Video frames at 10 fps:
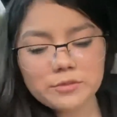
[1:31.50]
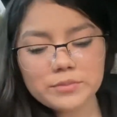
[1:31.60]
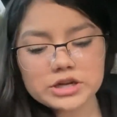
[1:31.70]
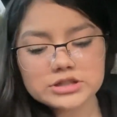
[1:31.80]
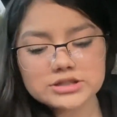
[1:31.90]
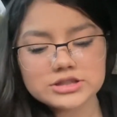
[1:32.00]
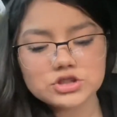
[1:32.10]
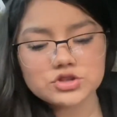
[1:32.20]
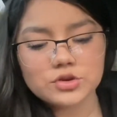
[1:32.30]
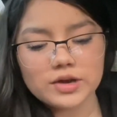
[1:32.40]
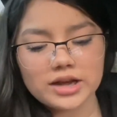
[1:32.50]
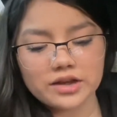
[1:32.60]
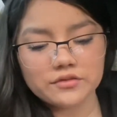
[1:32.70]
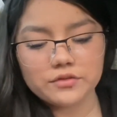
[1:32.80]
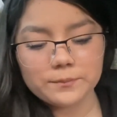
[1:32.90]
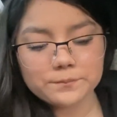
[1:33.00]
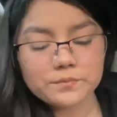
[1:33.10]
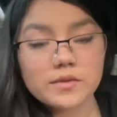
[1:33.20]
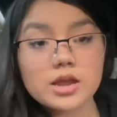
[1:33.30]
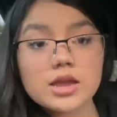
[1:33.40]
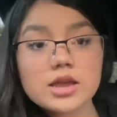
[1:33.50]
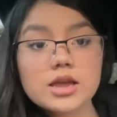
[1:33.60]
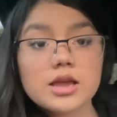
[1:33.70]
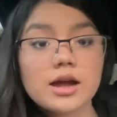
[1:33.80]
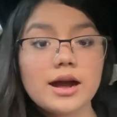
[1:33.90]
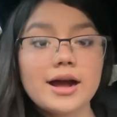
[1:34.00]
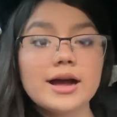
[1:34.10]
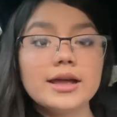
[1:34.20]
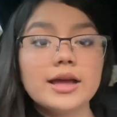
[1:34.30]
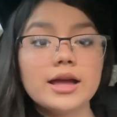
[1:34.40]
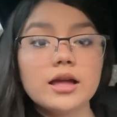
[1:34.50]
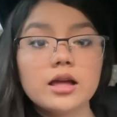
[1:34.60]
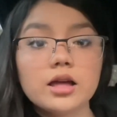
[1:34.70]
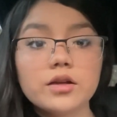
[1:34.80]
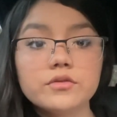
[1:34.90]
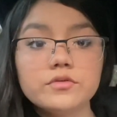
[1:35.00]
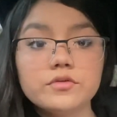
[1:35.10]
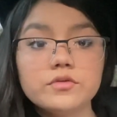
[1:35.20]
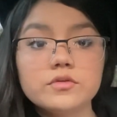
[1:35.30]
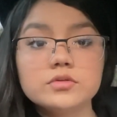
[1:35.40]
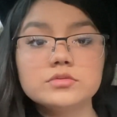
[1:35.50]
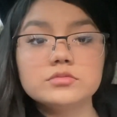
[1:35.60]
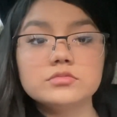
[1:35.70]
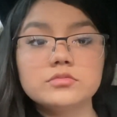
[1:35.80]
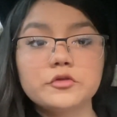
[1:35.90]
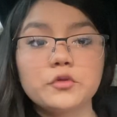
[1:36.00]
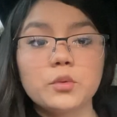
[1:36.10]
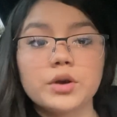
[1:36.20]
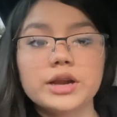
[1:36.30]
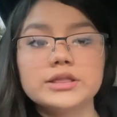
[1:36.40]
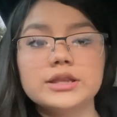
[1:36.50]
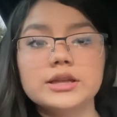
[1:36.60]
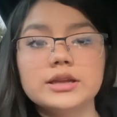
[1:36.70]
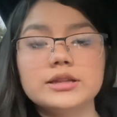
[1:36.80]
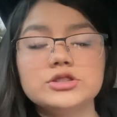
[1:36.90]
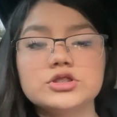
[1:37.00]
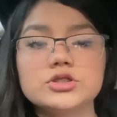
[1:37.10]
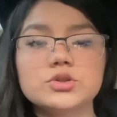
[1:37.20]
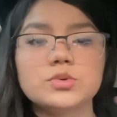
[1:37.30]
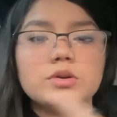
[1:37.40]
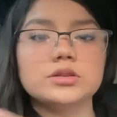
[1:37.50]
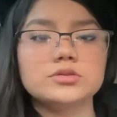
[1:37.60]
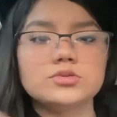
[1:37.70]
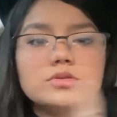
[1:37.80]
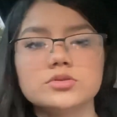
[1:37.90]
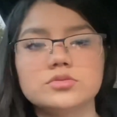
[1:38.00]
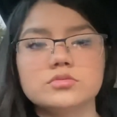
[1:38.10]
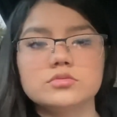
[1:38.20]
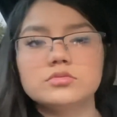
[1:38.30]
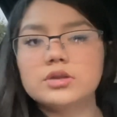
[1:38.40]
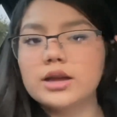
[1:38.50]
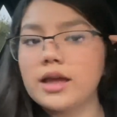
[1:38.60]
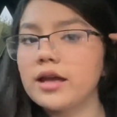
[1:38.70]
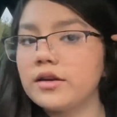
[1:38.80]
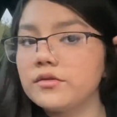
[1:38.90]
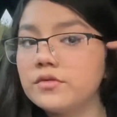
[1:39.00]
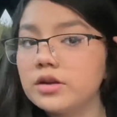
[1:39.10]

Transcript: piercings do you have? I have 4, I think. It's just two on two. I have